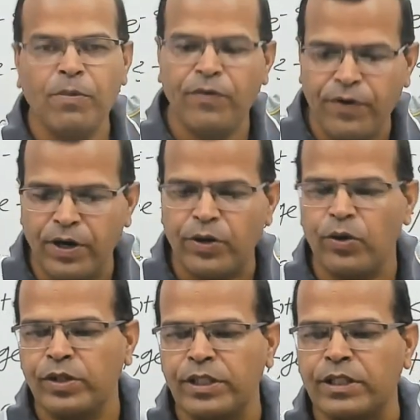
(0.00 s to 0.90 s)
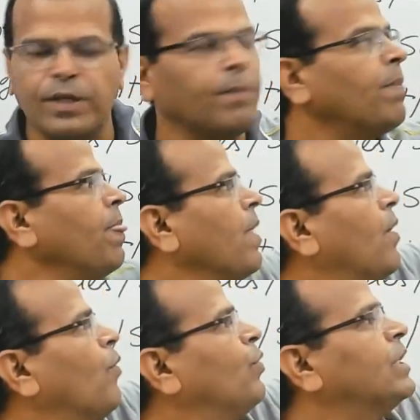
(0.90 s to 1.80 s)
control system
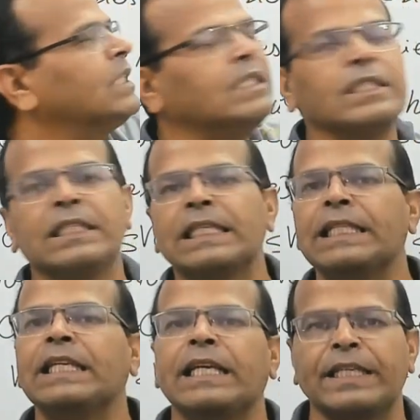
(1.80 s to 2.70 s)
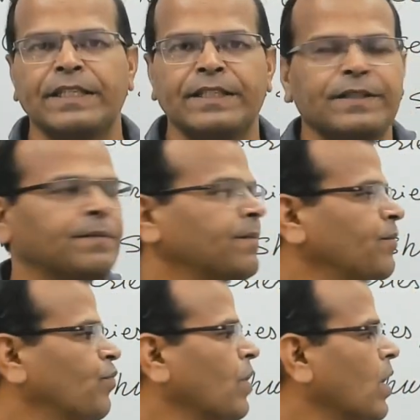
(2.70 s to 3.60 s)
which is there.
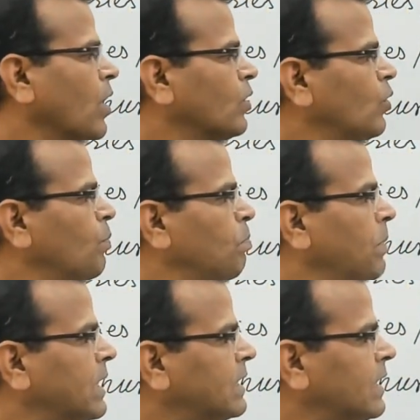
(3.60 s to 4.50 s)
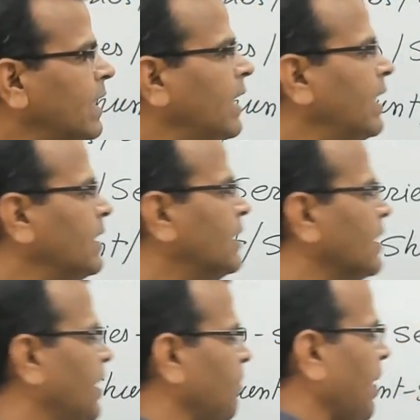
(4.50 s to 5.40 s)
So mixer is,
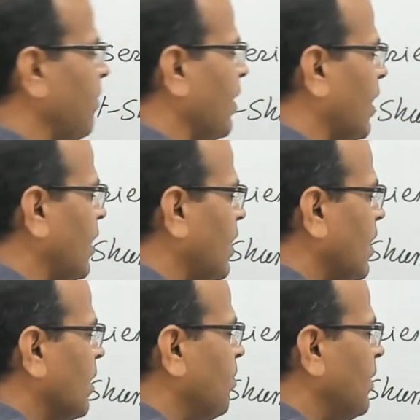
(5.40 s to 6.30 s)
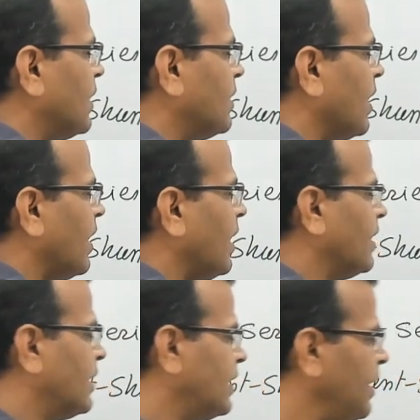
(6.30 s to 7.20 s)
remember, mixer is
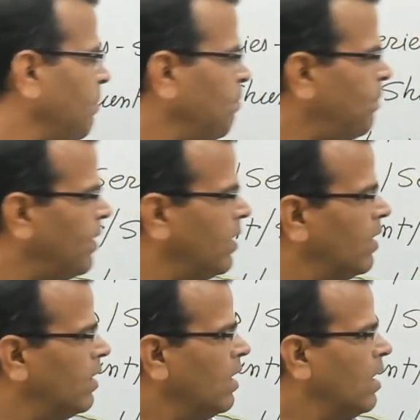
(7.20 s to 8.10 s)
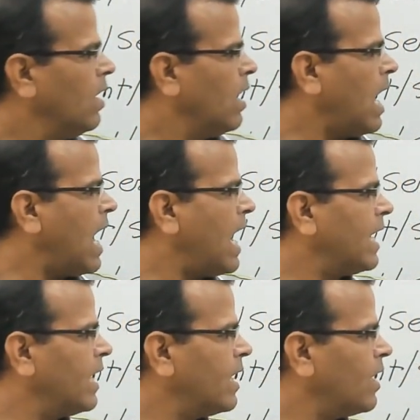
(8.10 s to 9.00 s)
simple
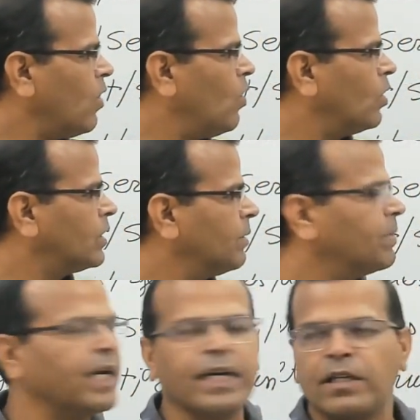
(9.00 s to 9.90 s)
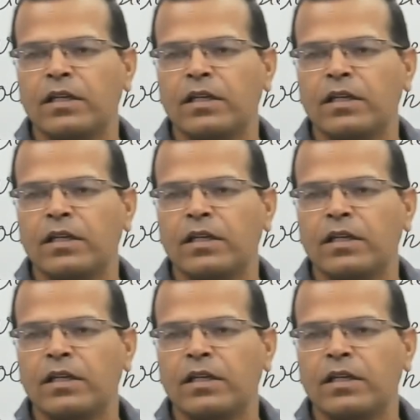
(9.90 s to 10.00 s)
adder or subtractor.